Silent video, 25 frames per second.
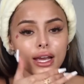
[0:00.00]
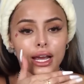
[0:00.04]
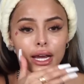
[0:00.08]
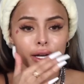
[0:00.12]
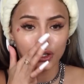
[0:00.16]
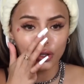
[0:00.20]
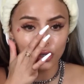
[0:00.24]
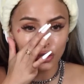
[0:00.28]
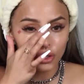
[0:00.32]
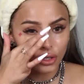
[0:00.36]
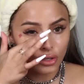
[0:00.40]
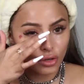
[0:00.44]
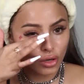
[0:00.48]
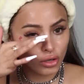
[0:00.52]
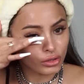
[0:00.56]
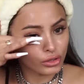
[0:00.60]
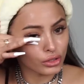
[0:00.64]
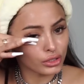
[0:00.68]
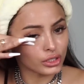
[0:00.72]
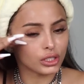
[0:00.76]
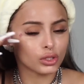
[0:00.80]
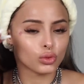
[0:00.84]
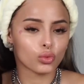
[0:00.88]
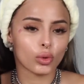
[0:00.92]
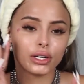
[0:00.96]
And you could
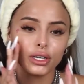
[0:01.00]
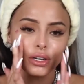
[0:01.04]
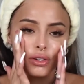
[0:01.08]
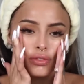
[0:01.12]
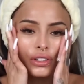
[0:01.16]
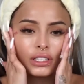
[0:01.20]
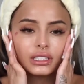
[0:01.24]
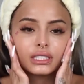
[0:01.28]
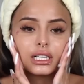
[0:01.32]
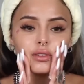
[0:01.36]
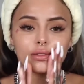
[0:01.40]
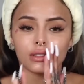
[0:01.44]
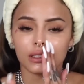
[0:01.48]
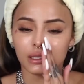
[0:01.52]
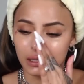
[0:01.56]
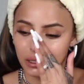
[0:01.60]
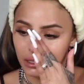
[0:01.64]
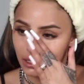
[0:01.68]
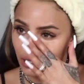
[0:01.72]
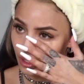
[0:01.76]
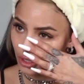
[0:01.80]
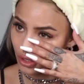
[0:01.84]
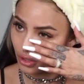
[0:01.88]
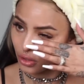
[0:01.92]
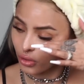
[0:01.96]
also just wet your face after
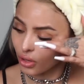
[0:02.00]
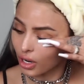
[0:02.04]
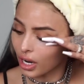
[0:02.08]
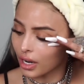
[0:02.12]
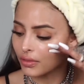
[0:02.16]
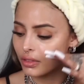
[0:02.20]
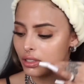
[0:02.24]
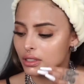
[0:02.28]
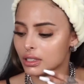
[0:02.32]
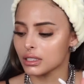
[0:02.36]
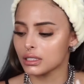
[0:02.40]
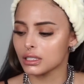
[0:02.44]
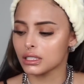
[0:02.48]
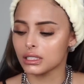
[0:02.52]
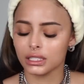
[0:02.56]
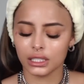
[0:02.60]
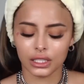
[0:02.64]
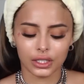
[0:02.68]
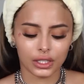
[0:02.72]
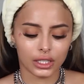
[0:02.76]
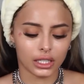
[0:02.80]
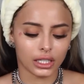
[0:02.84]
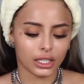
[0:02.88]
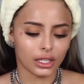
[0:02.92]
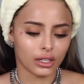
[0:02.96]
this. Like, you don't have to
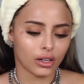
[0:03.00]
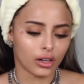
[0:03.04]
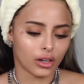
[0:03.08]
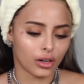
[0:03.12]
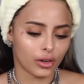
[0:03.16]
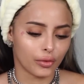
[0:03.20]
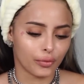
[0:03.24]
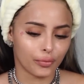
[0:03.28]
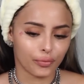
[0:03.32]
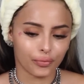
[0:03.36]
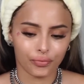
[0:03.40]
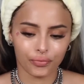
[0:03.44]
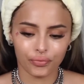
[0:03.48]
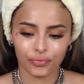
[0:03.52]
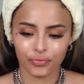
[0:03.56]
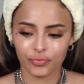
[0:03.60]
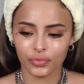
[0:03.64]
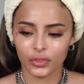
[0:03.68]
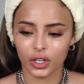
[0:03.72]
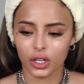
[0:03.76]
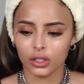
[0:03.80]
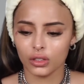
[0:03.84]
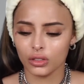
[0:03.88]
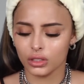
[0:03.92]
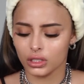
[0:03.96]
necessarily
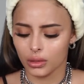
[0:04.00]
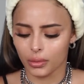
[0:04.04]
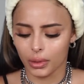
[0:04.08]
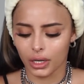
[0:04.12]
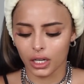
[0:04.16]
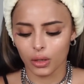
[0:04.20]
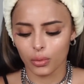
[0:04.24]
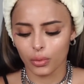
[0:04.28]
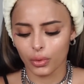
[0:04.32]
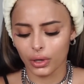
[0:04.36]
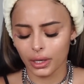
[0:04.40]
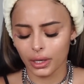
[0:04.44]
use a makeup